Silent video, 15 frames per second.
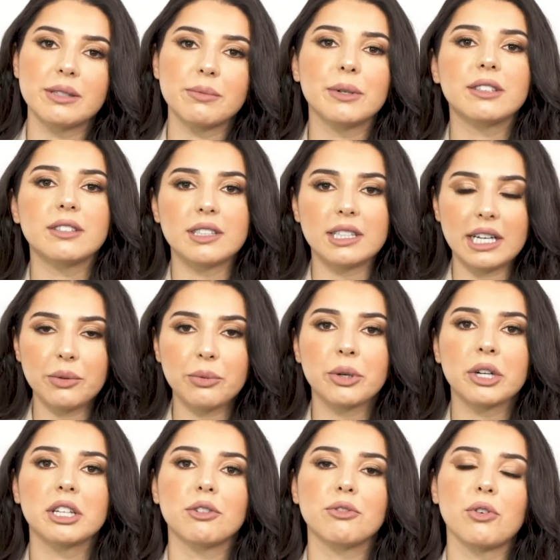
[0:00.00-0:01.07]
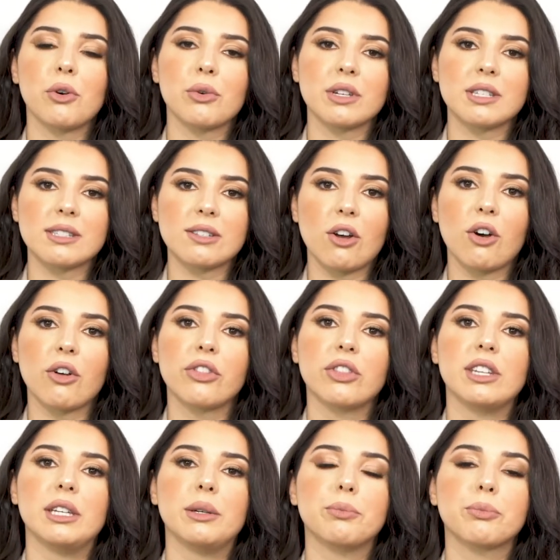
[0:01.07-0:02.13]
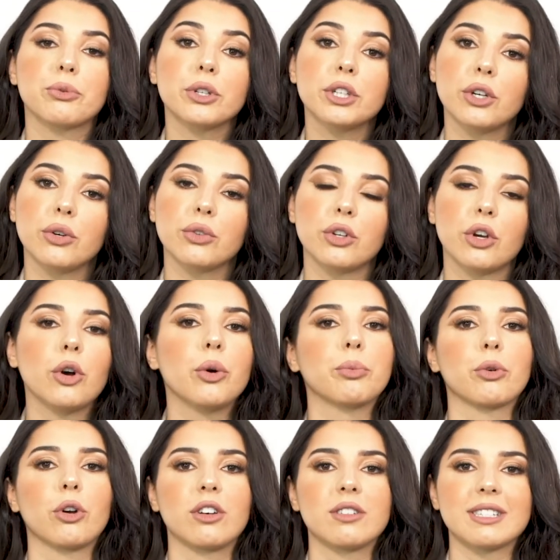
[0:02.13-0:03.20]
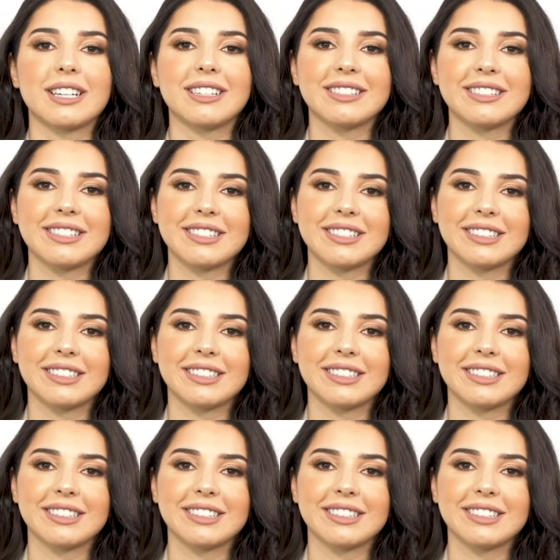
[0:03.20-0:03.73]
but today we're gonna focus on the pre-owned home process.